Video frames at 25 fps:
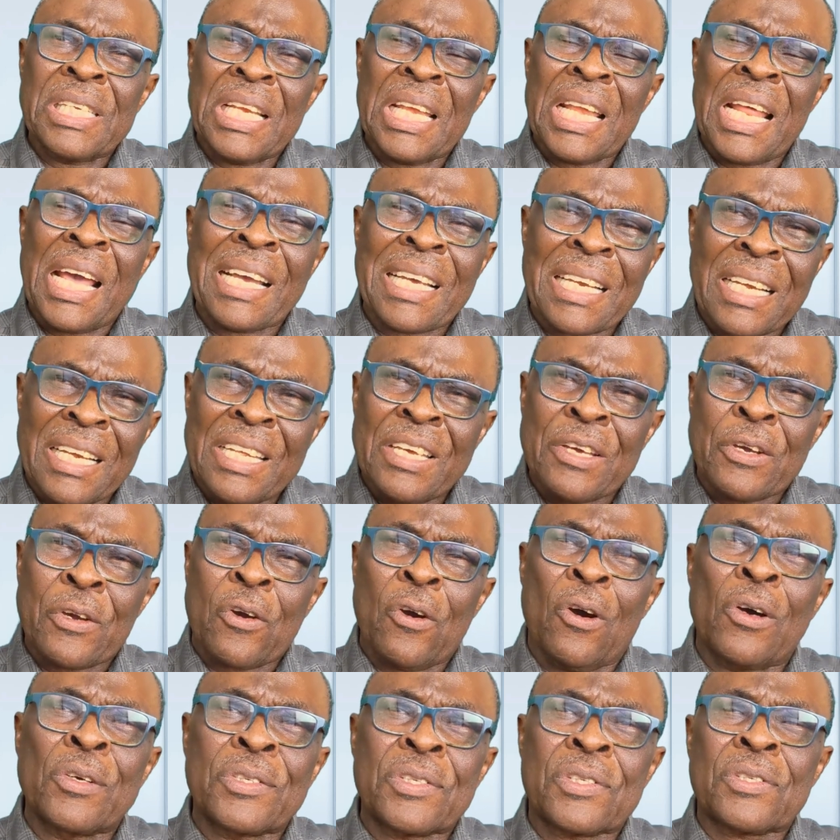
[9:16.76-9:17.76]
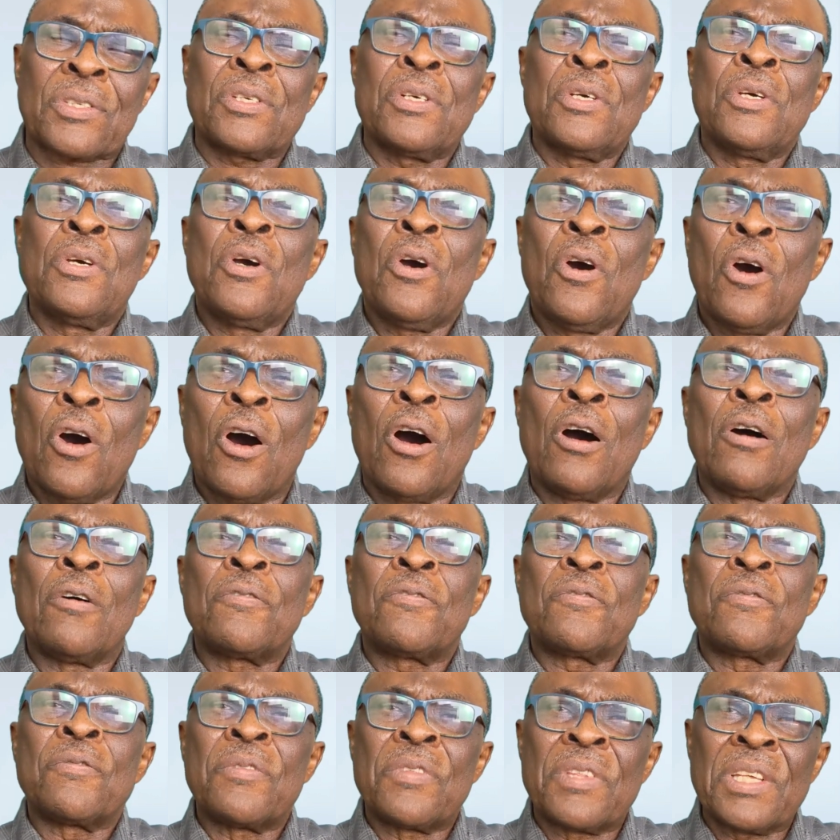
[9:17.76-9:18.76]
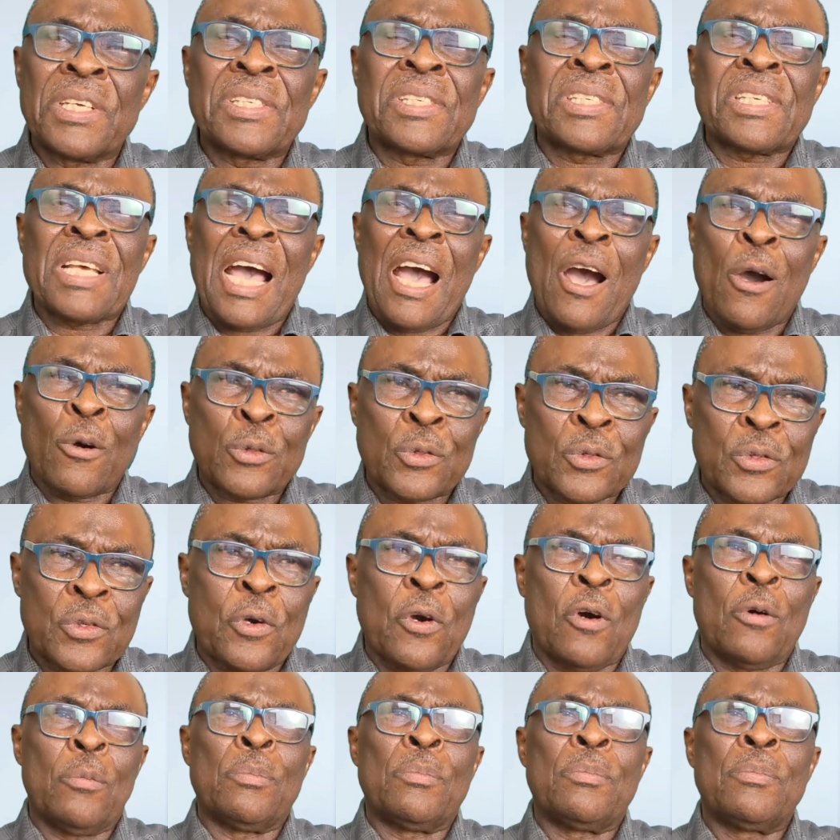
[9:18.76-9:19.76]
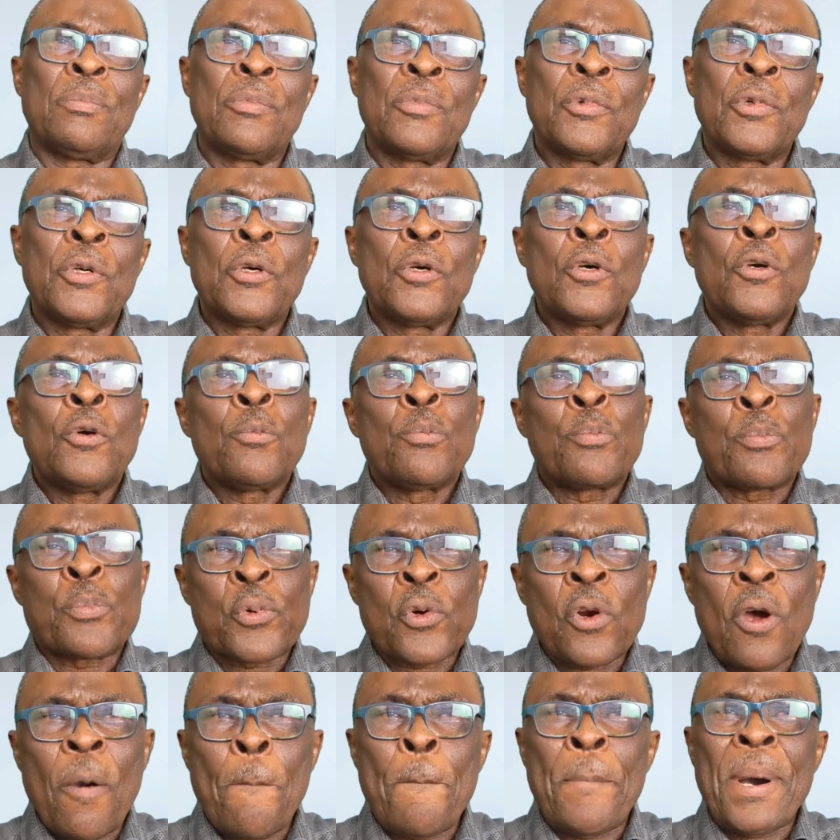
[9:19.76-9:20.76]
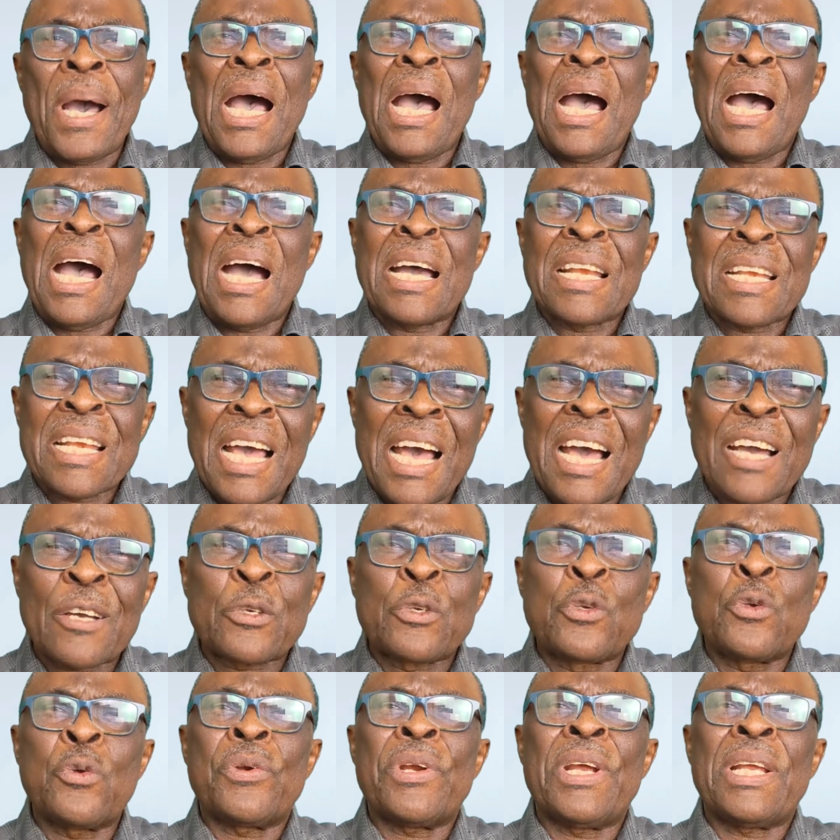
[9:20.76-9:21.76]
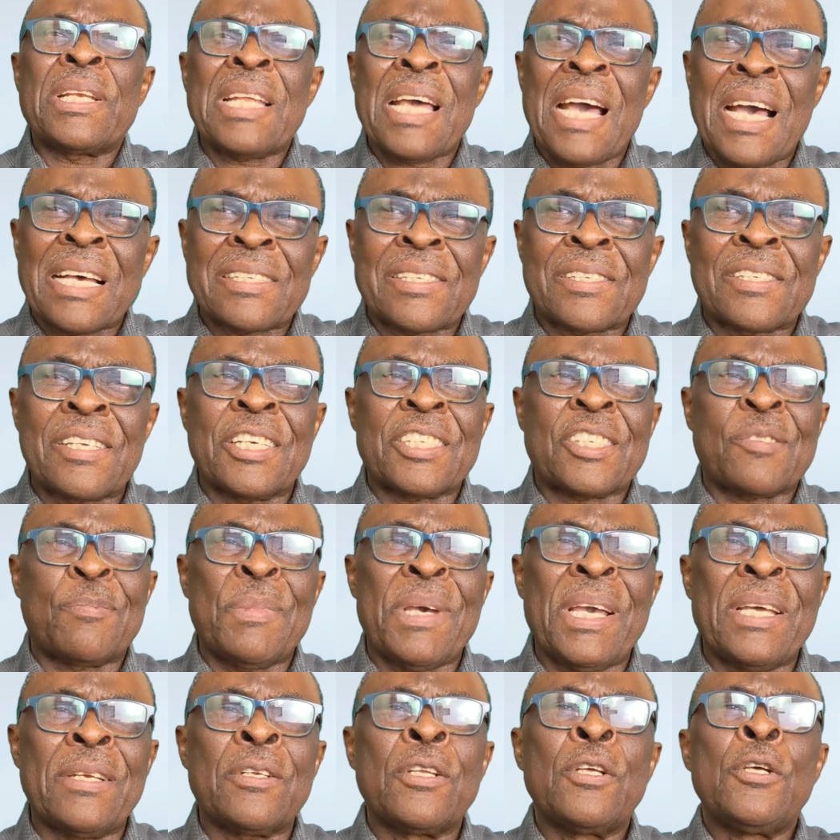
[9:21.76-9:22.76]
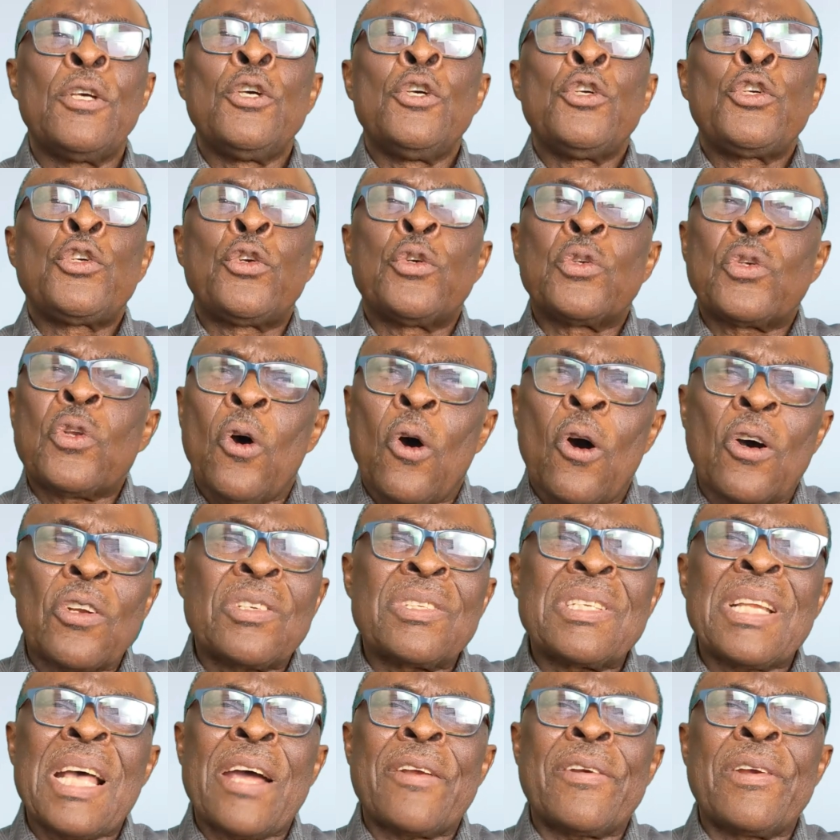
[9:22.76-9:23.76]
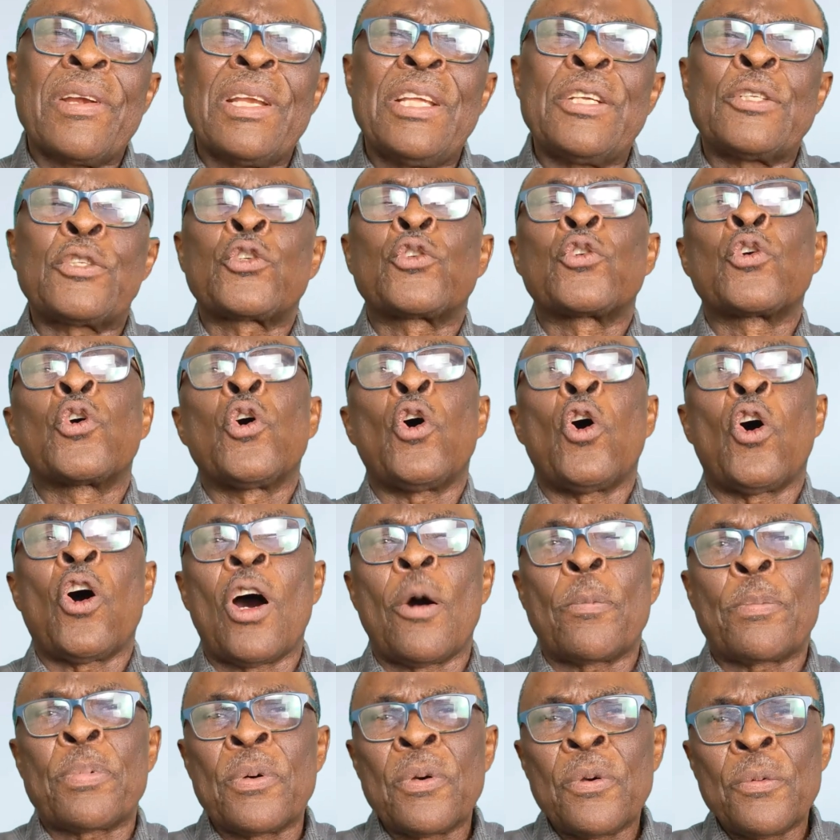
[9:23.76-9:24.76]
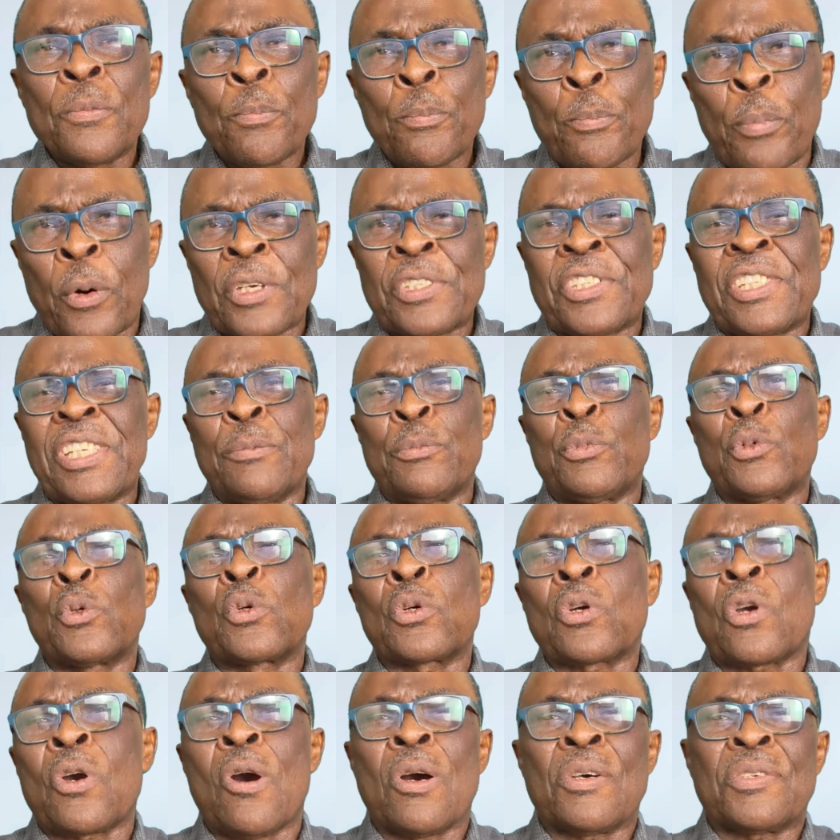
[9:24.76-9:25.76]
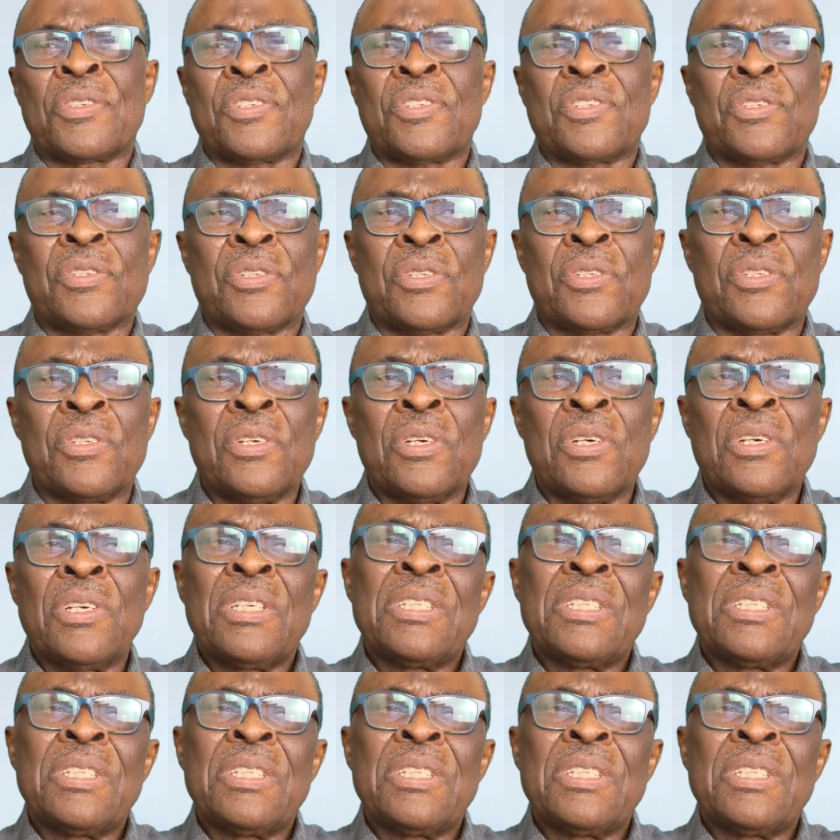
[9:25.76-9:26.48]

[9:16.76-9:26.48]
likely cost of this outcome. Proper and accurate assessment should ordinarily throw up possible costs,